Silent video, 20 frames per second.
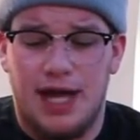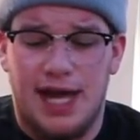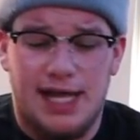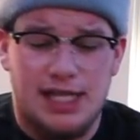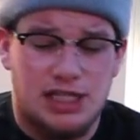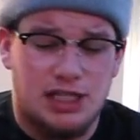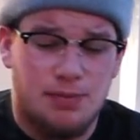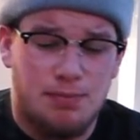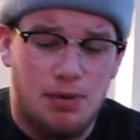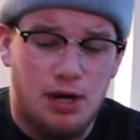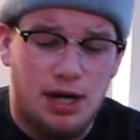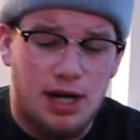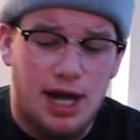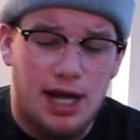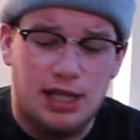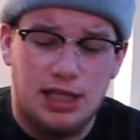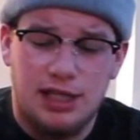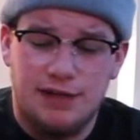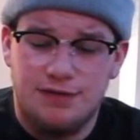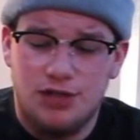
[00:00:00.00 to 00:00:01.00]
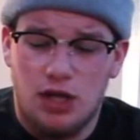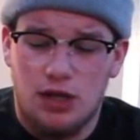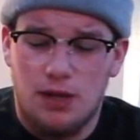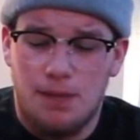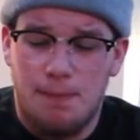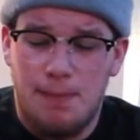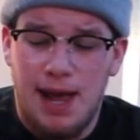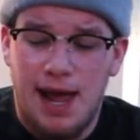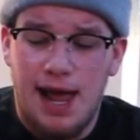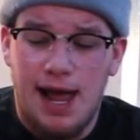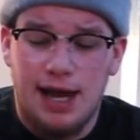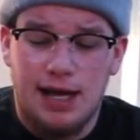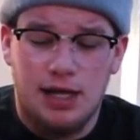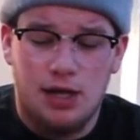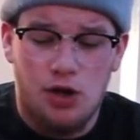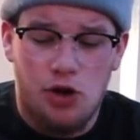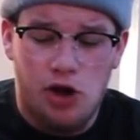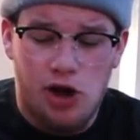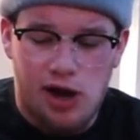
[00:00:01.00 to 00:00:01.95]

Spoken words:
It has the Buckeye leaves on the back,